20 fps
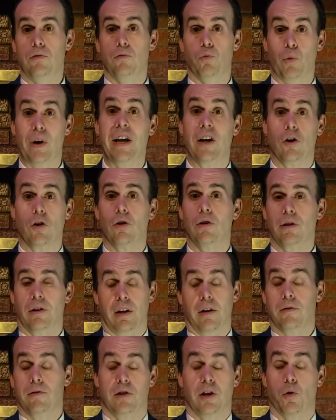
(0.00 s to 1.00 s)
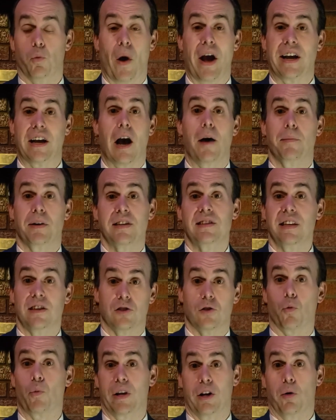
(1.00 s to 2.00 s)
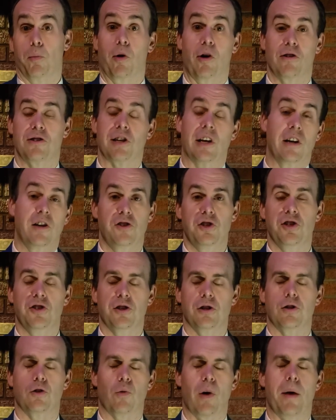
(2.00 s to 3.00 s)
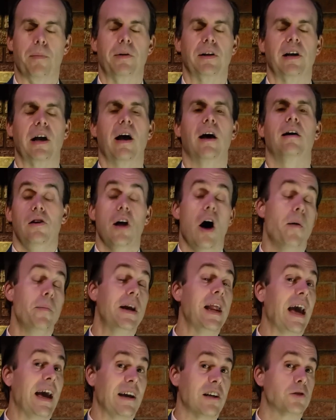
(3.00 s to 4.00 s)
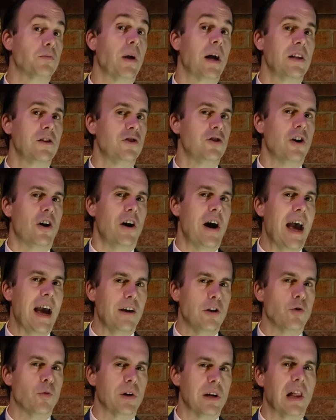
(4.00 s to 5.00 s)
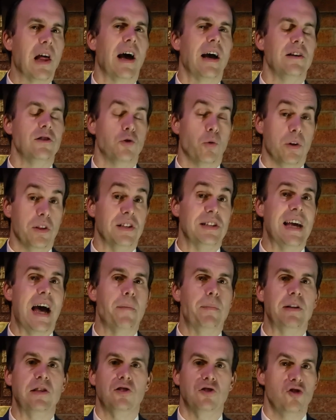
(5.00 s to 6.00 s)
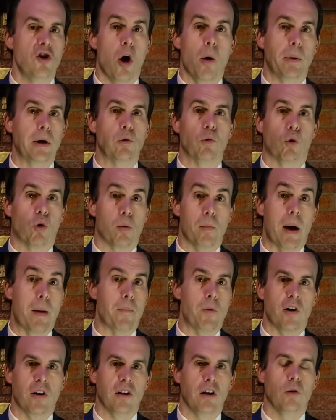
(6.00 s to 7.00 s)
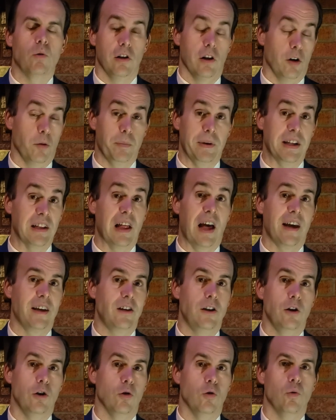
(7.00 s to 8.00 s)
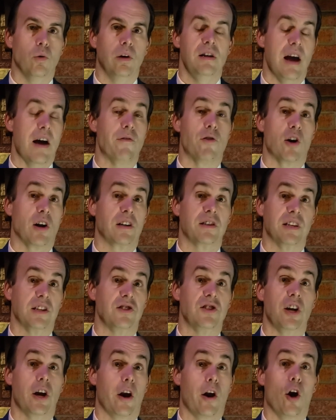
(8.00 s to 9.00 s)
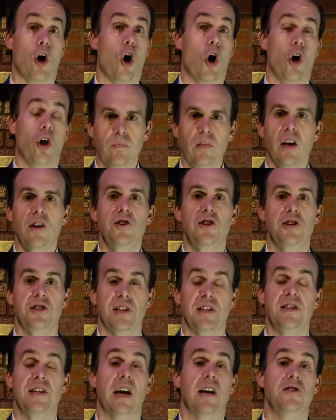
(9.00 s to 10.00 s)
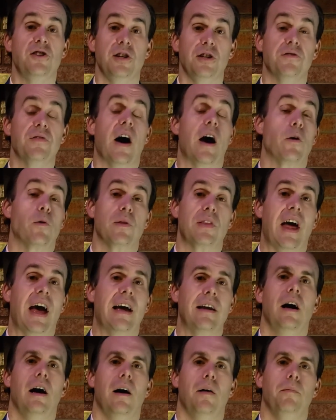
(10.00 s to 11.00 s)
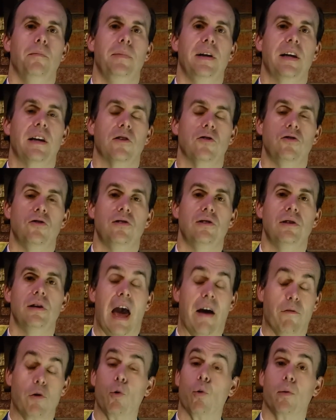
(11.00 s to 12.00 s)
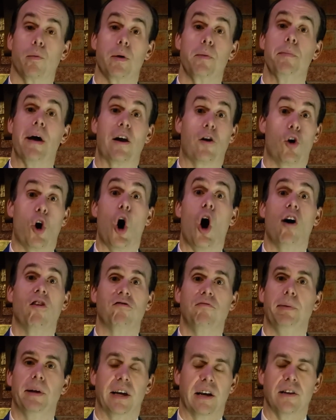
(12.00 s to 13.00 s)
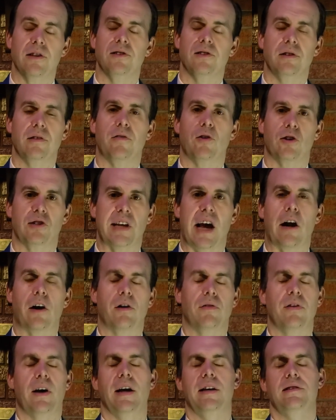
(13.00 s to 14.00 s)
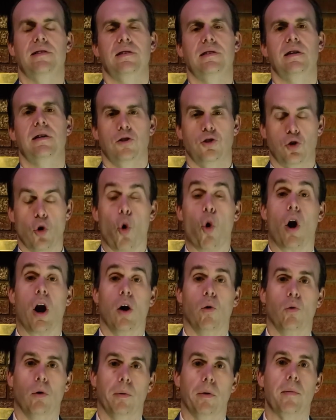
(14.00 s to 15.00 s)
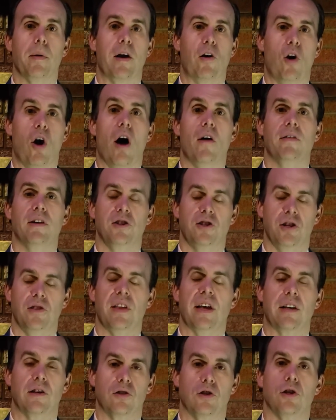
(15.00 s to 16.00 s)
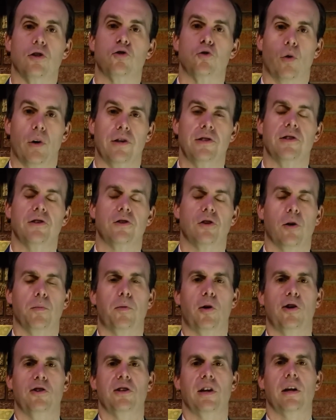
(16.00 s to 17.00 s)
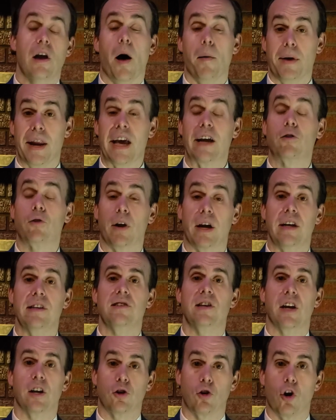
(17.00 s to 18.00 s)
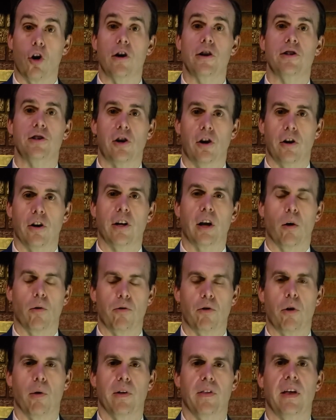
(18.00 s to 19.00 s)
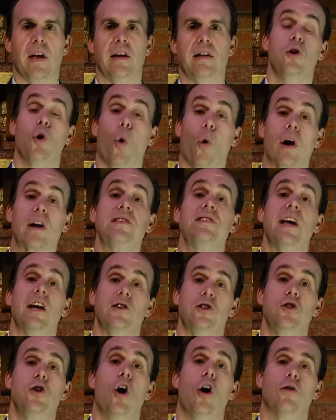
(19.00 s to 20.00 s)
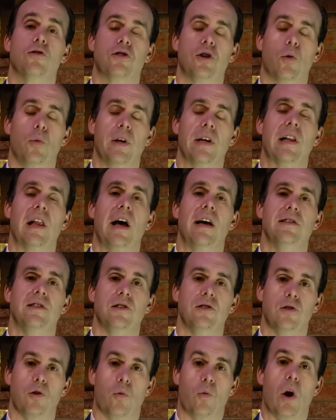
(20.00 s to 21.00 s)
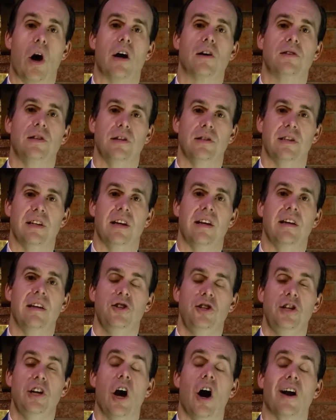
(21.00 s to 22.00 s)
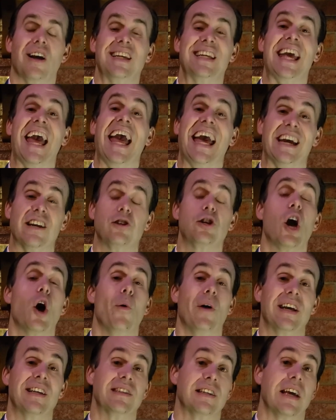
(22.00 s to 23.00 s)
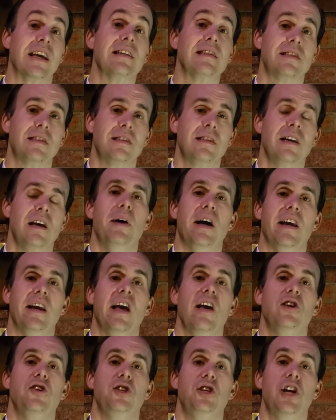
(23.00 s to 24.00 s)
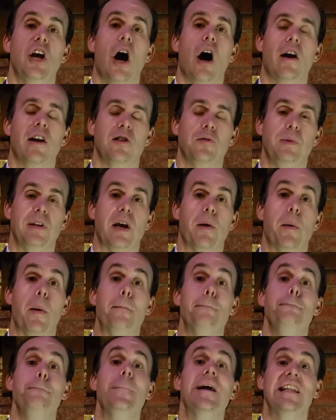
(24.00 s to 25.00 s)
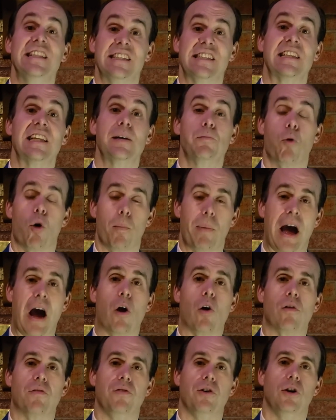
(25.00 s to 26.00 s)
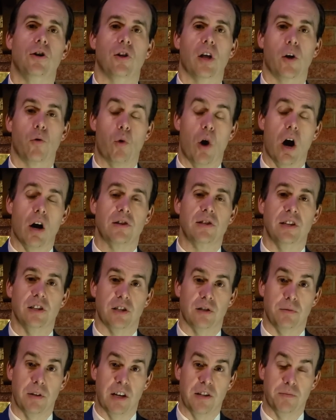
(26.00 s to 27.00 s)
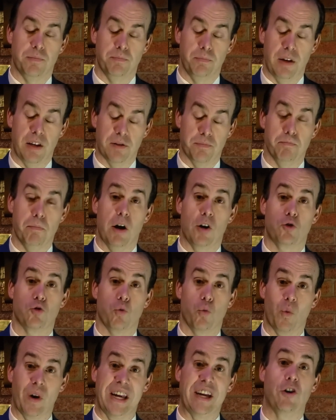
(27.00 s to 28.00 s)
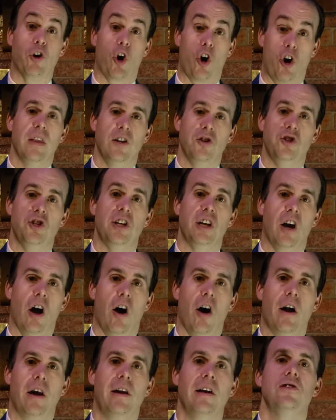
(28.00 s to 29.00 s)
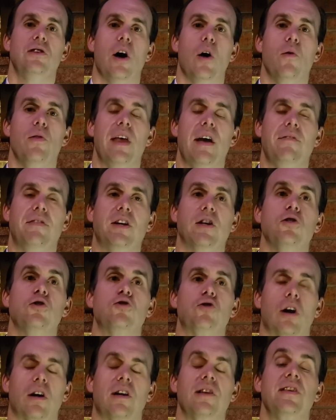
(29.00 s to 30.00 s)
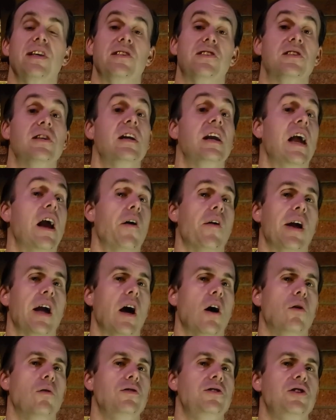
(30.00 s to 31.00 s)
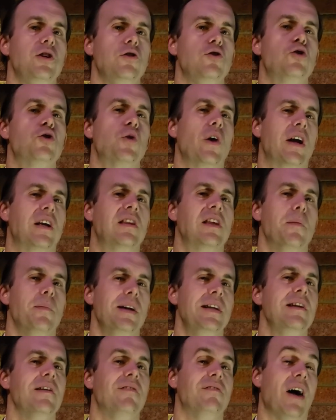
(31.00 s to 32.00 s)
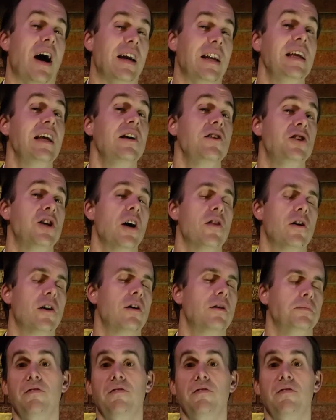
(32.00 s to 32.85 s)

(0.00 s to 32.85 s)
real, can wake up, because he's a real person and she's just a replica. Naminé explains to her, hey, you realize that when this happens, nobody will remember you. It'll be like you never existed at all. And she says, yes, she's fine with that, because everyone will be better off because of her sacrifice. Sora will be better off, and she thinks that Sora's a good person. Naminé agrees and encourages her to go through with it. The organization also realizes that Roxas and Xion can't coexist, but Xion has become immensely more powerful and Roxas is much weaker than Xion. So they've constructed these scenarios to trick them into fighting each other.